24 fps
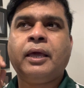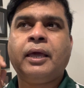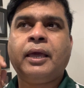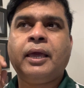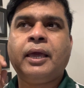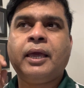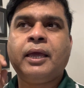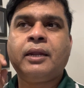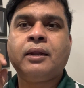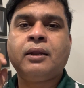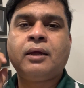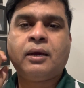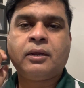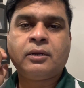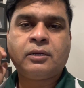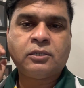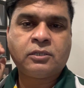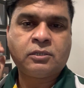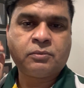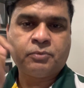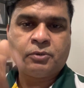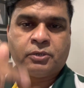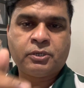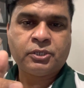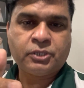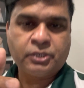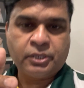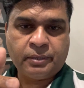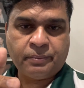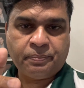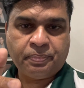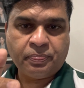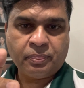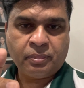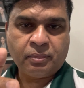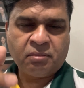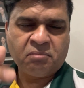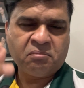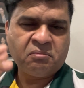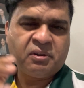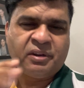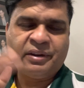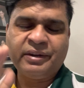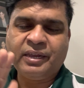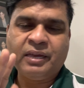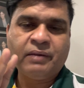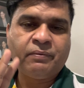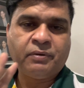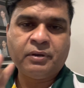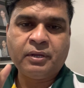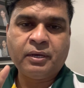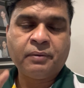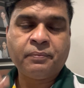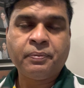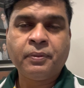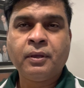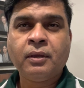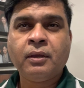and I disperse them nearly every day.